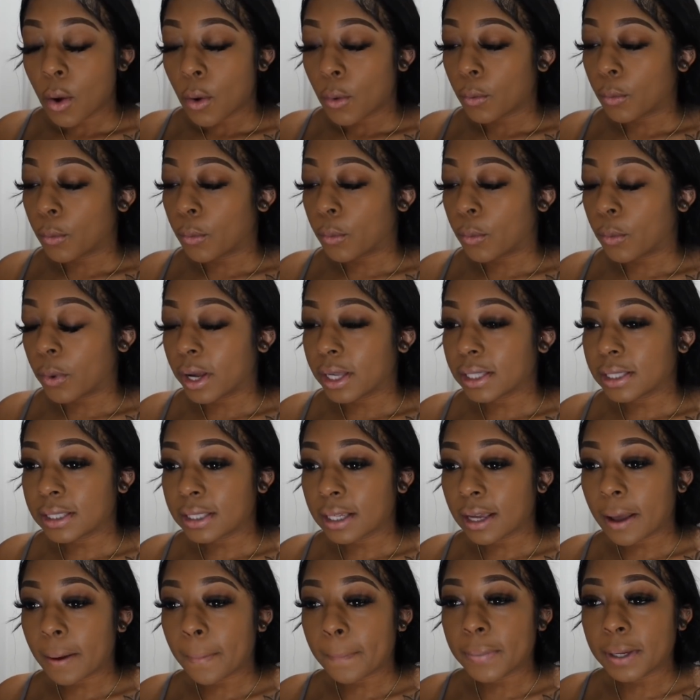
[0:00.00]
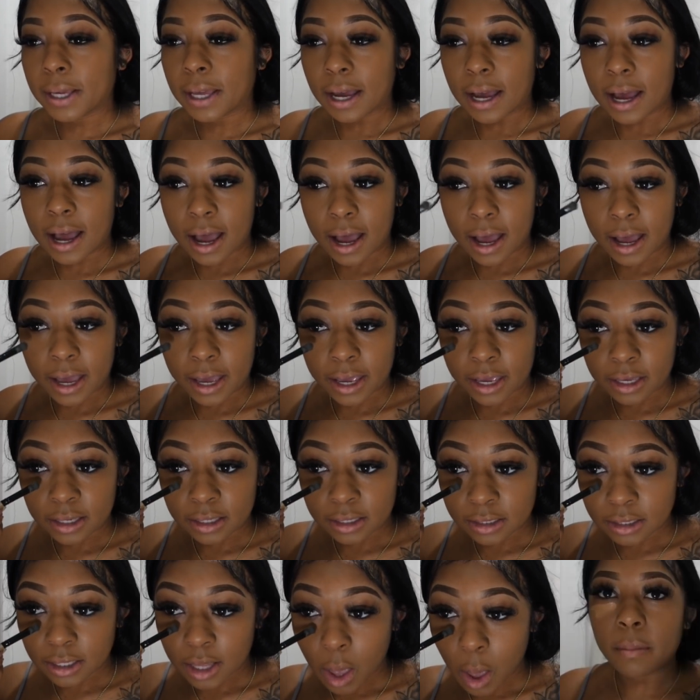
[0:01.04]
What's up,
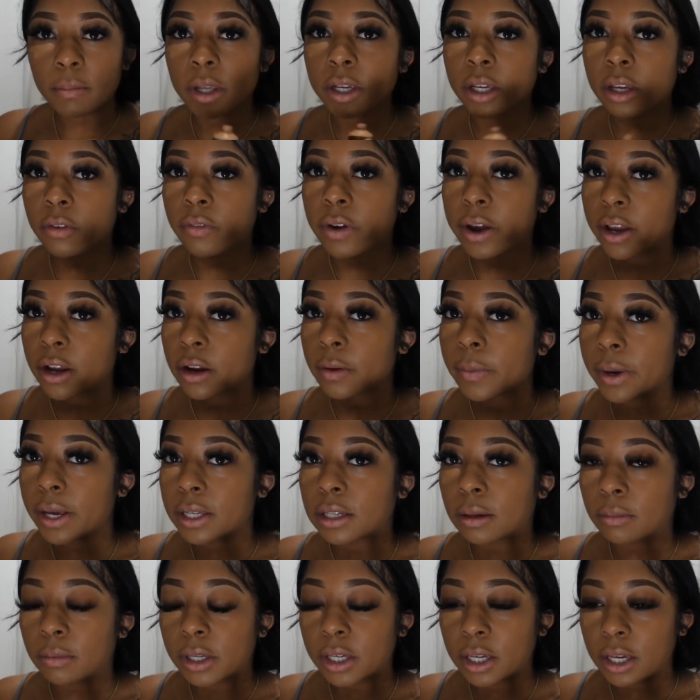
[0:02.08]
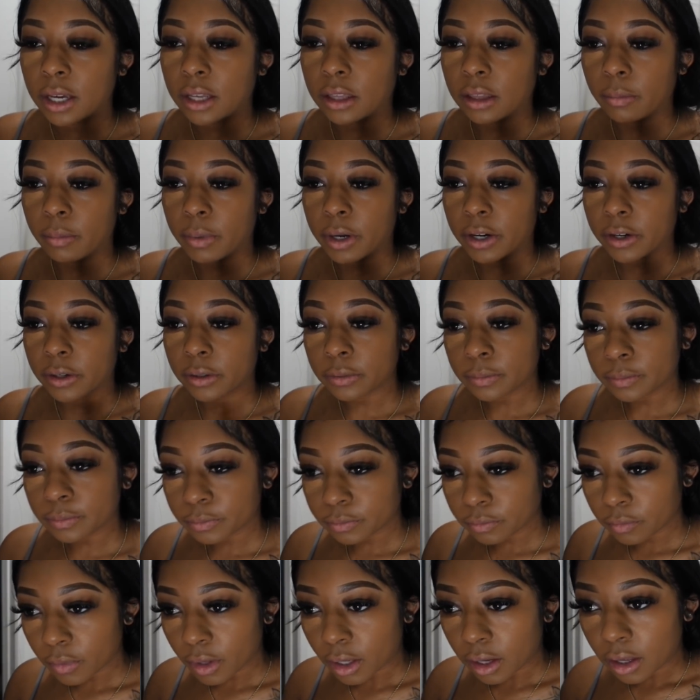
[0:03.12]
guys? I'm looking right here because I'm looking in the mirror.
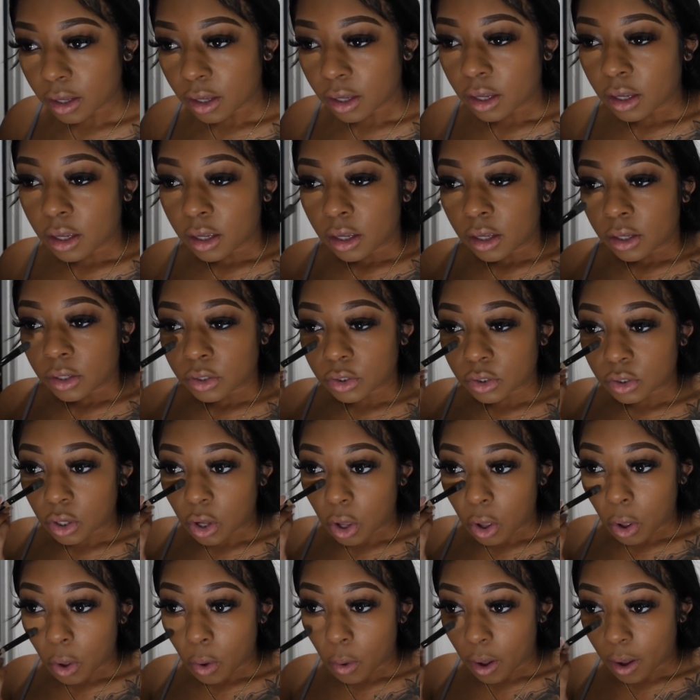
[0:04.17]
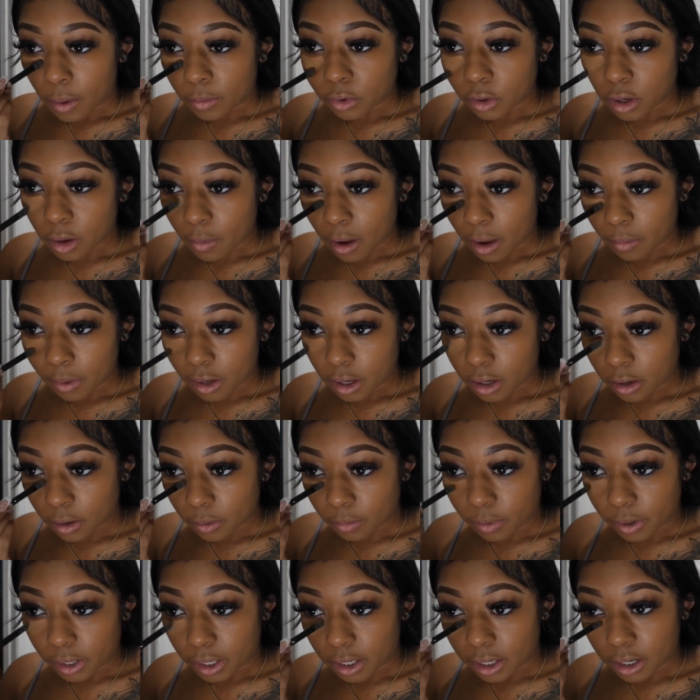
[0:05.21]
So I'm doing my makeup
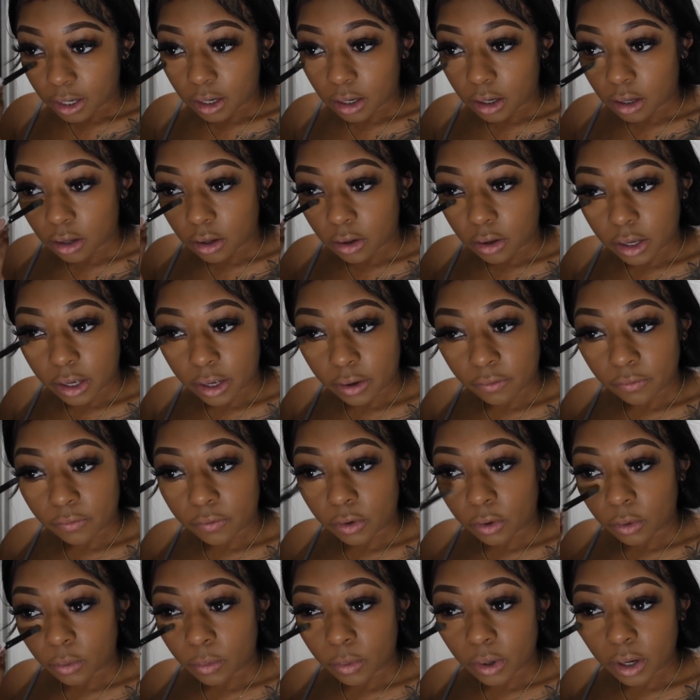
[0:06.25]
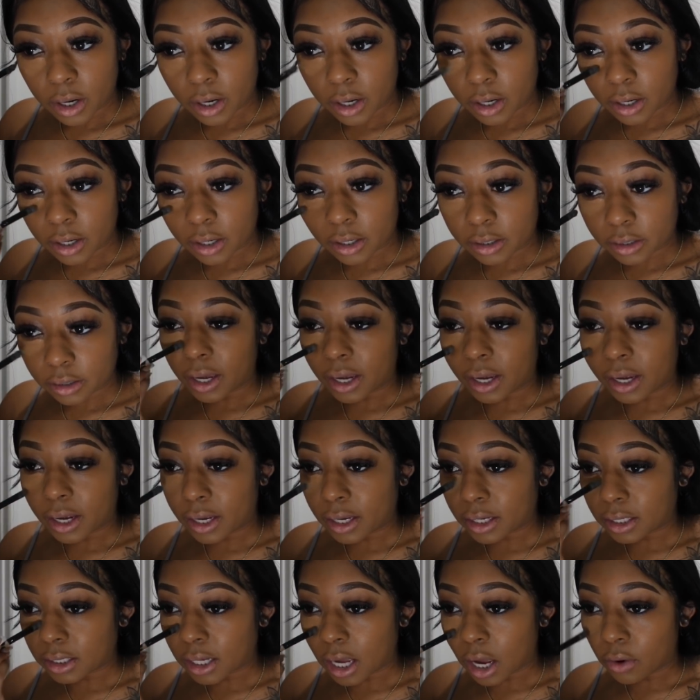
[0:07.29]
right now for work,
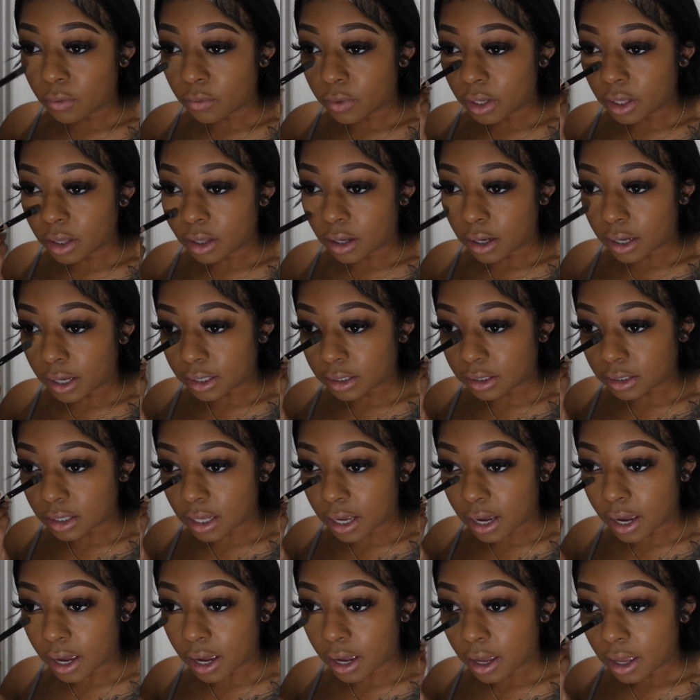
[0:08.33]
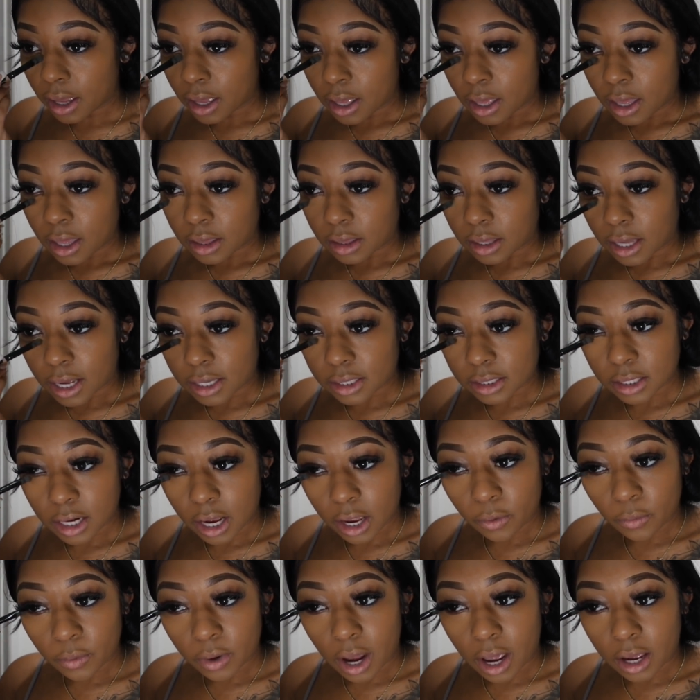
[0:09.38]
and I realized that last
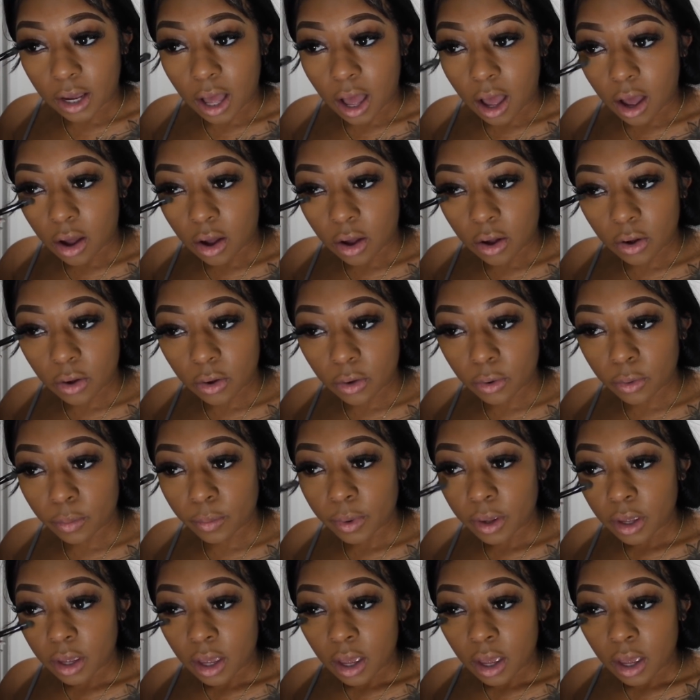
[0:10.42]
night when I got home,